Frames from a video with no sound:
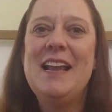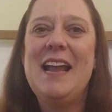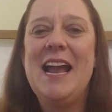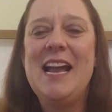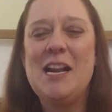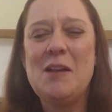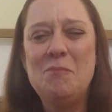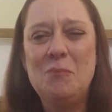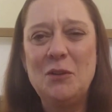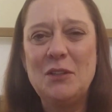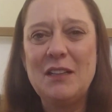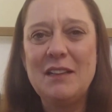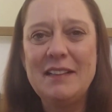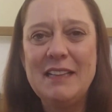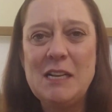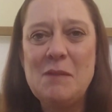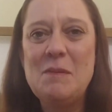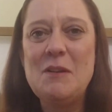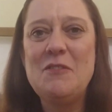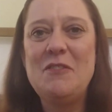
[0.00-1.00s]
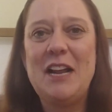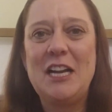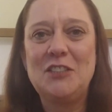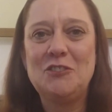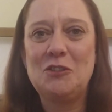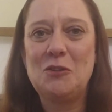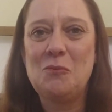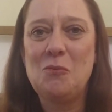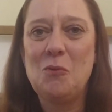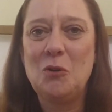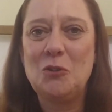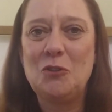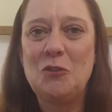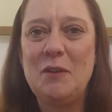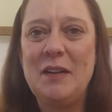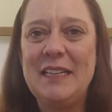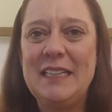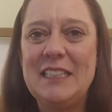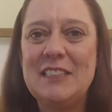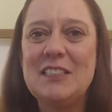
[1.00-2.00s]
and I put a little bit of extra water
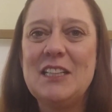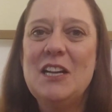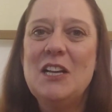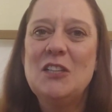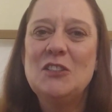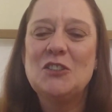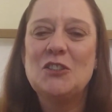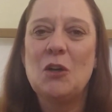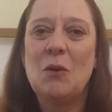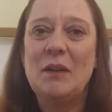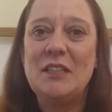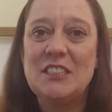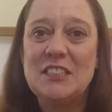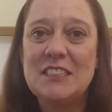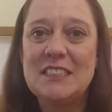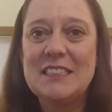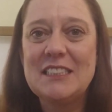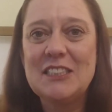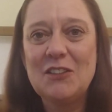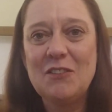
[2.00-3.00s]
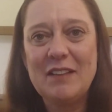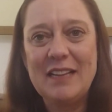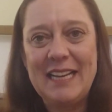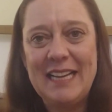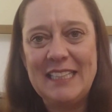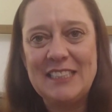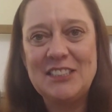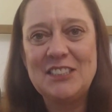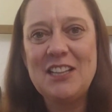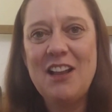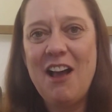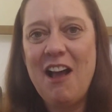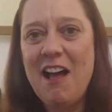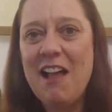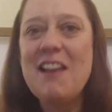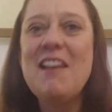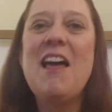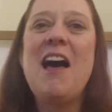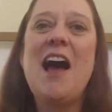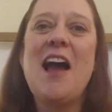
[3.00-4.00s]
in it so it still is
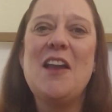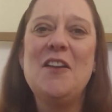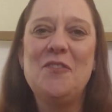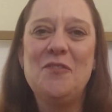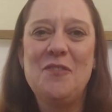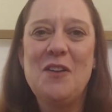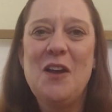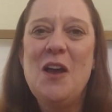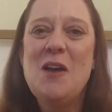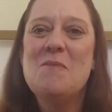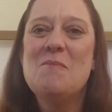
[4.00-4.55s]
alive